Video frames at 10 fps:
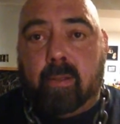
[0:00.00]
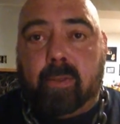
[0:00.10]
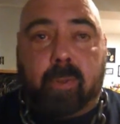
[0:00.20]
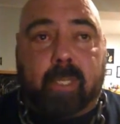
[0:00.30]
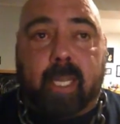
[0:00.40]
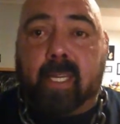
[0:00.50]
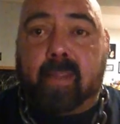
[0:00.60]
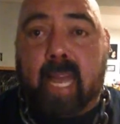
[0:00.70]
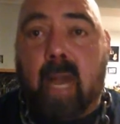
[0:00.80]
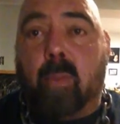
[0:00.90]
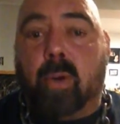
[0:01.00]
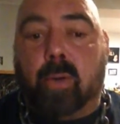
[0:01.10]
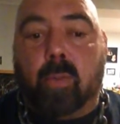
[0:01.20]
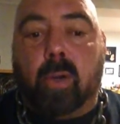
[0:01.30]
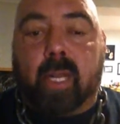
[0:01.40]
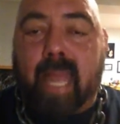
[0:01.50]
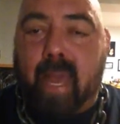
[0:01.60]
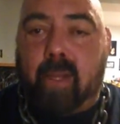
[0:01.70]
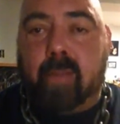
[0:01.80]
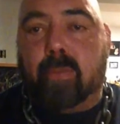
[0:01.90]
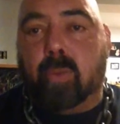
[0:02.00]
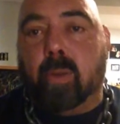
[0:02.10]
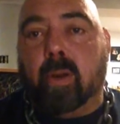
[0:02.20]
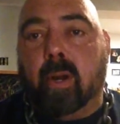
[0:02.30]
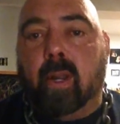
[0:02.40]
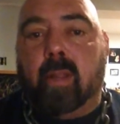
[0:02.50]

So we're taking it down. We're accounting for